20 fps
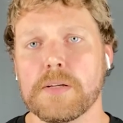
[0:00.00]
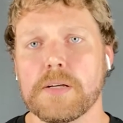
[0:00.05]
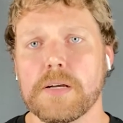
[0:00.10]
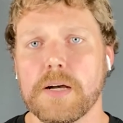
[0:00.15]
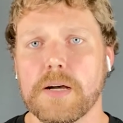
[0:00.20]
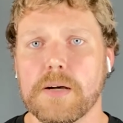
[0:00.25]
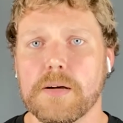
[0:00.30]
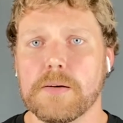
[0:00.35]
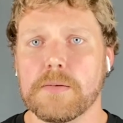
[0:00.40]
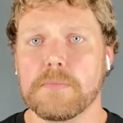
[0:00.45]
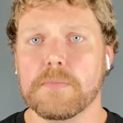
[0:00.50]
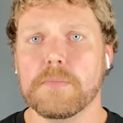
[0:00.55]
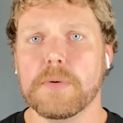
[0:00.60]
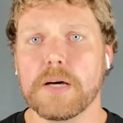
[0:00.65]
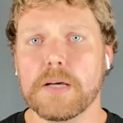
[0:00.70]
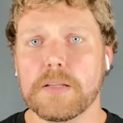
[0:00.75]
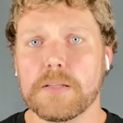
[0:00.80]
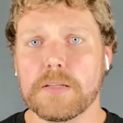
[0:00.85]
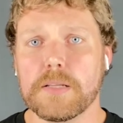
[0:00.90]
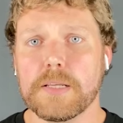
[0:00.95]

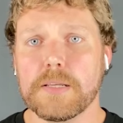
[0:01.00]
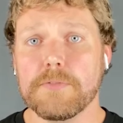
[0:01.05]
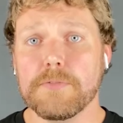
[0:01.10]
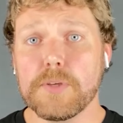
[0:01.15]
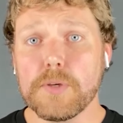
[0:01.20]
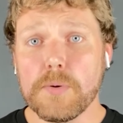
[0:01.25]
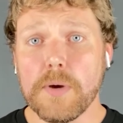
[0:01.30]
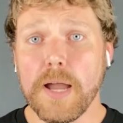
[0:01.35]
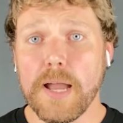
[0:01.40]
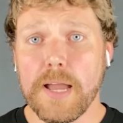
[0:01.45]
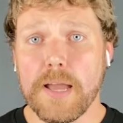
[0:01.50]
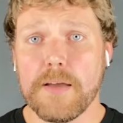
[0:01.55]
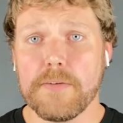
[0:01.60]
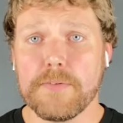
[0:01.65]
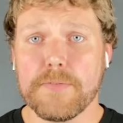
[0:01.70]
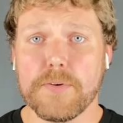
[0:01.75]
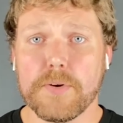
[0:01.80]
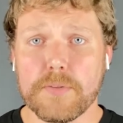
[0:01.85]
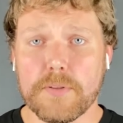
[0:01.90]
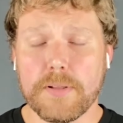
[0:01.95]
But if
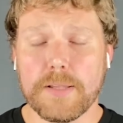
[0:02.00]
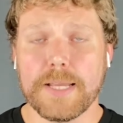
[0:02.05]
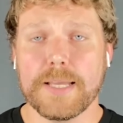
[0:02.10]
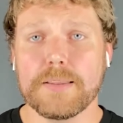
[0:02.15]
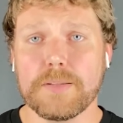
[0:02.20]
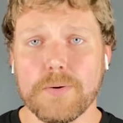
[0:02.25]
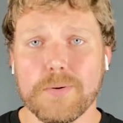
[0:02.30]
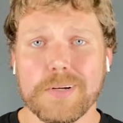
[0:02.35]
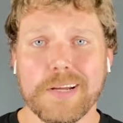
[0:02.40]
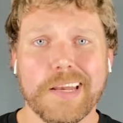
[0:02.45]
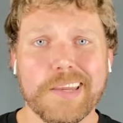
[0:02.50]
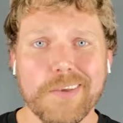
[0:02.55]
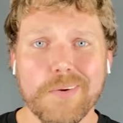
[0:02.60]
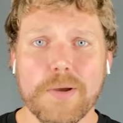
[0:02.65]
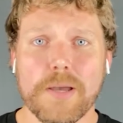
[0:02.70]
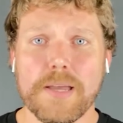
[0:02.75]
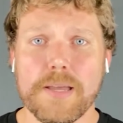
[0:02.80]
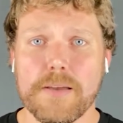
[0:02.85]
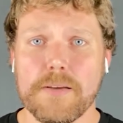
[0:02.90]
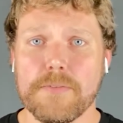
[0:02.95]
you're the landlord and you
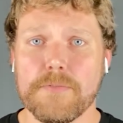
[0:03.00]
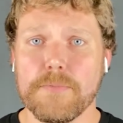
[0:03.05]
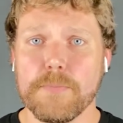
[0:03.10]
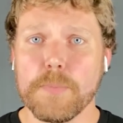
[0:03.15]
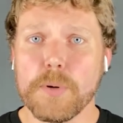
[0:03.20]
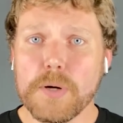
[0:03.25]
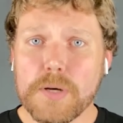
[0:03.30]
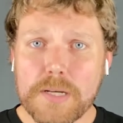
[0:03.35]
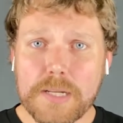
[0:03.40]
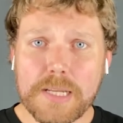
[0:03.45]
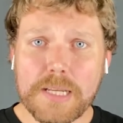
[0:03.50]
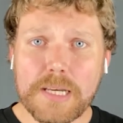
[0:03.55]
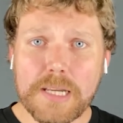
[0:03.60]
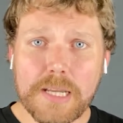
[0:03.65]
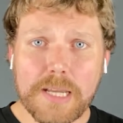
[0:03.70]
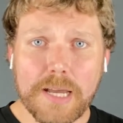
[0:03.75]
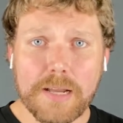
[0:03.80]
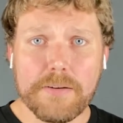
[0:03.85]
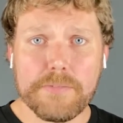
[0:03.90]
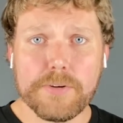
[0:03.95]
have put any
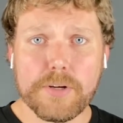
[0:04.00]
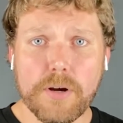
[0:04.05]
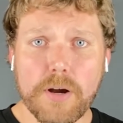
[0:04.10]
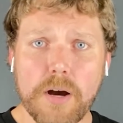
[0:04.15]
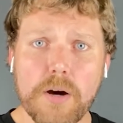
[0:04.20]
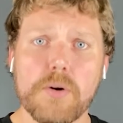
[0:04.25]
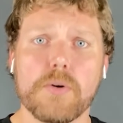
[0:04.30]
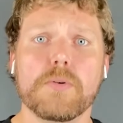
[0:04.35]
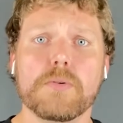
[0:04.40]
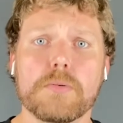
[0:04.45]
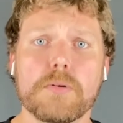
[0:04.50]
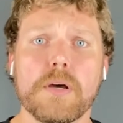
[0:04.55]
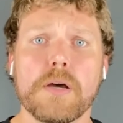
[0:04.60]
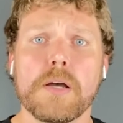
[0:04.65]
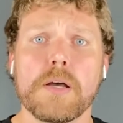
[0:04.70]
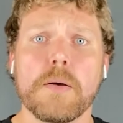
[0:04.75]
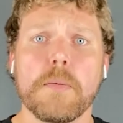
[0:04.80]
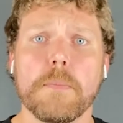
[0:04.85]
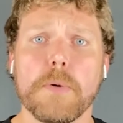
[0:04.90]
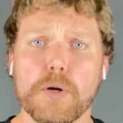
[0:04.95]
kind of your own
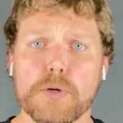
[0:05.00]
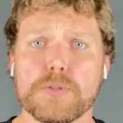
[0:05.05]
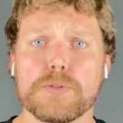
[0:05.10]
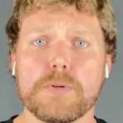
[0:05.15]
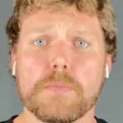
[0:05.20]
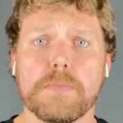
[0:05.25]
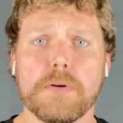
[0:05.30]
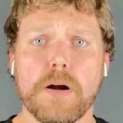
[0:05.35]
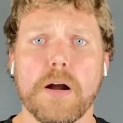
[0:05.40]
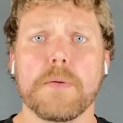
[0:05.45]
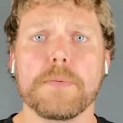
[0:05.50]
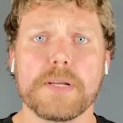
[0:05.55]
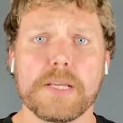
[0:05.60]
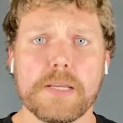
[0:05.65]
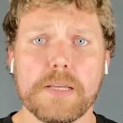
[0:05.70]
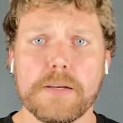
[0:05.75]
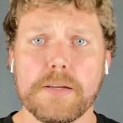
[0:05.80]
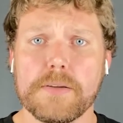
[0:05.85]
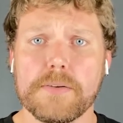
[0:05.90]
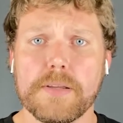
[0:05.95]
personal
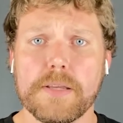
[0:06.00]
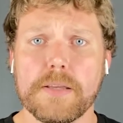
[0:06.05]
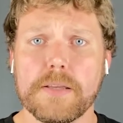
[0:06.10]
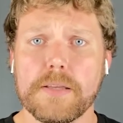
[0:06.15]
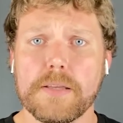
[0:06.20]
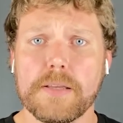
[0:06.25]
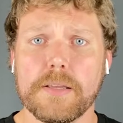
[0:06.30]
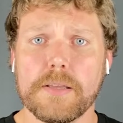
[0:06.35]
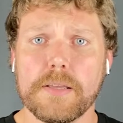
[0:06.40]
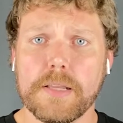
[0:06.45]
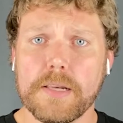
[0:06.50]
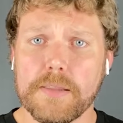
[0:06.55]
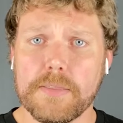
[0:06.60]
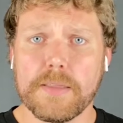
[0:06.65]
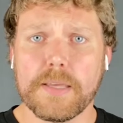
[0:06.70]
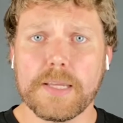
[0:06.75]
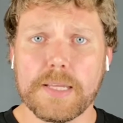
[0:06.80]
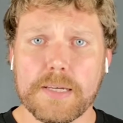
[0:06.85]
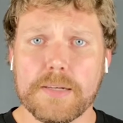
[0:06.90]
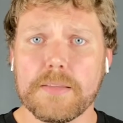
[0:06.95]
property,
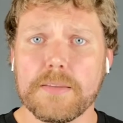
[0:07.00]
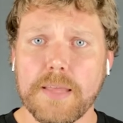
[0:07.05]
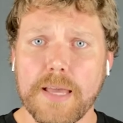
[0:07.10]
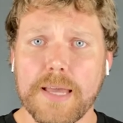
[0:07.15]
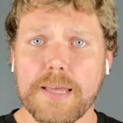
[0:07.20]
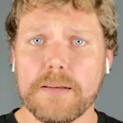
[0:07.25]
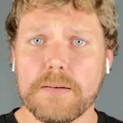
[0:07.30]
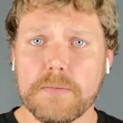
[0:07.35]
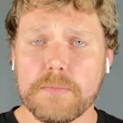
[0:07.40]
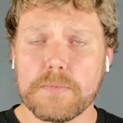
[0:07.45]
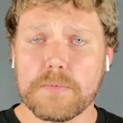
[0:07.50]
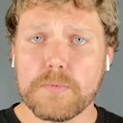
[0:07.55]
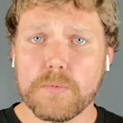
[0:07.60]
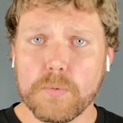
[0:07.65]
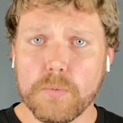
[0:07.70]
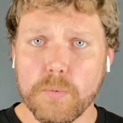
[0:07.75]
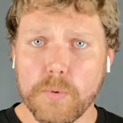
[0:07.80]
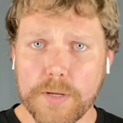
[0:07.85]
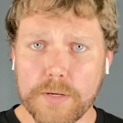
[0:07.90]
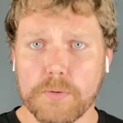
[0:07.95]
anything into that
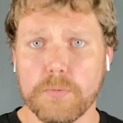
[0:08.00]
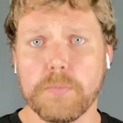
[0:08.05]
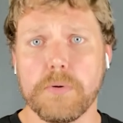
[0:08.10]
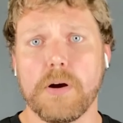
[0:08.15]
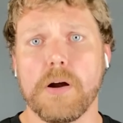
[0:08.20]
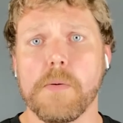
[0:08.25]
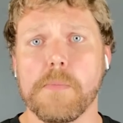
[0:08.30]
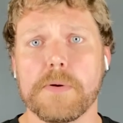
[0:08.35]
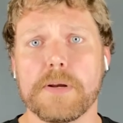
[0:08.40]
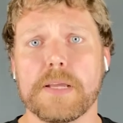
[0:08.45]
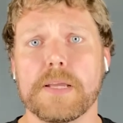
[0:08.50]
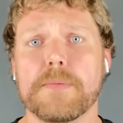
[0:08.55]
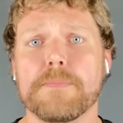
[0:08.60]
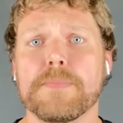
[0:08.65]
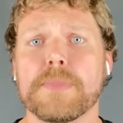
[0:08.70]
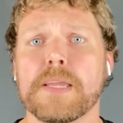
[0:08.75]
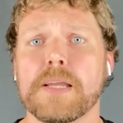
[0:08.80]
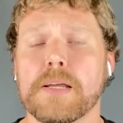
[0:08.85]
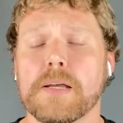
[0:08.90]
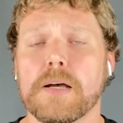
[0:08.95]
rental property,
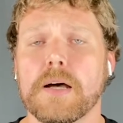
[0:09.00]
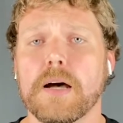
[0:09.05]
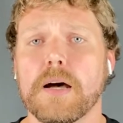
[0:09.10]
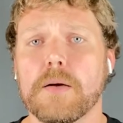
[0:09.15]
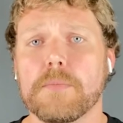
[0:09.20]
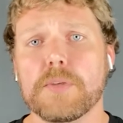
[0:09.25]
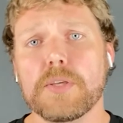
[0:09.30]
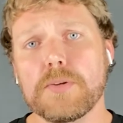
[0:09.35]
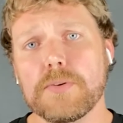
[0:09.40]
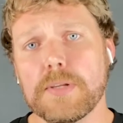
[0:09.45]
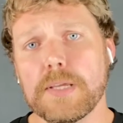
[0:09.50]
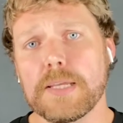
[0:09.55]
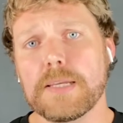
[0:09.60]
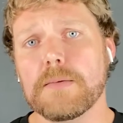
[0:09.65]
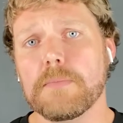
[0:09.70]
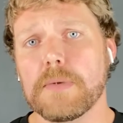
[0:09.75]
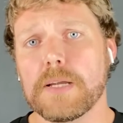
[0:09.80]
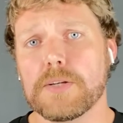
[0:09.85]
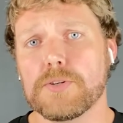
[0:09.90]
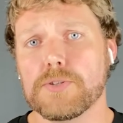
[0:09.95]
you need to
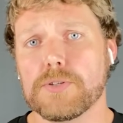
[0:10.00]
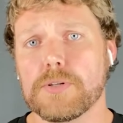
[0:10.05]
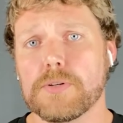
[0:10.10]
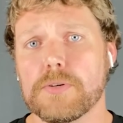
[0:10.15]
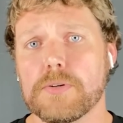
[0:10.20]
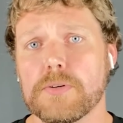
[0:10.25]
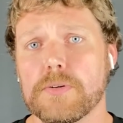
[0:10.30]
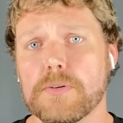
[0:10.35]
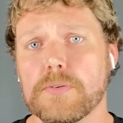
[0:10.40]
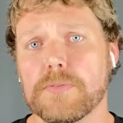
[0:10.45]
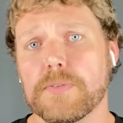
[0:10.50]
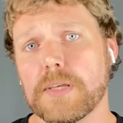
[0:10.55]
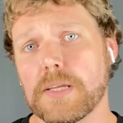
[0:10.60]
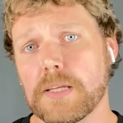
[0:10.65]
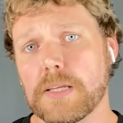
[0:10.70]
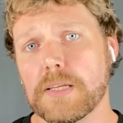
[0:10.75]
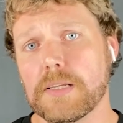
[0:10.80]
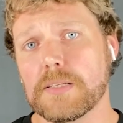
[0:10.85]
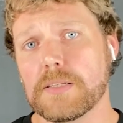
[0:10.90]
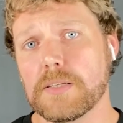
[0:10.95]
make sure
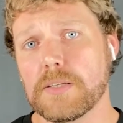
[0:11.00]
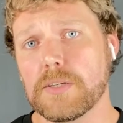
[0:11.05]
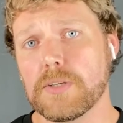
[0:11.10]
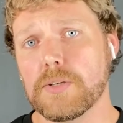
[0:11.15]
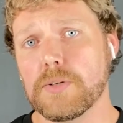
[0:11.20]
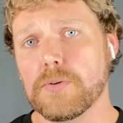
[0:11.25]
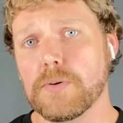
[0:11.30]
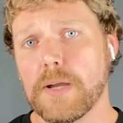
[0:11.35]
that you